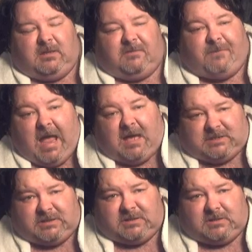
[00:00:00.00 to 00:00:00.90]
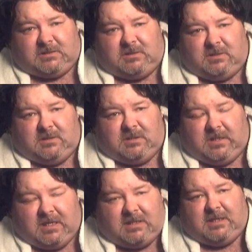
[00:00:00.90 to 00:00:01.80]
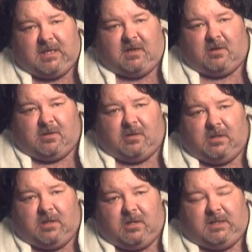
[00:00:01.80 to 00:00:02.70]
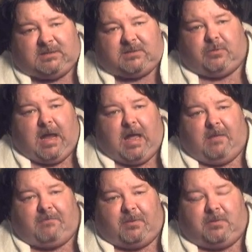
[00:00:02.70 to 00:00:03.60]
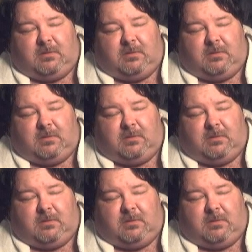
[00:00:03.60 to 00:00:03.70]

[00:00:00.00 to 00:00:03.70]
the faction in there is crap.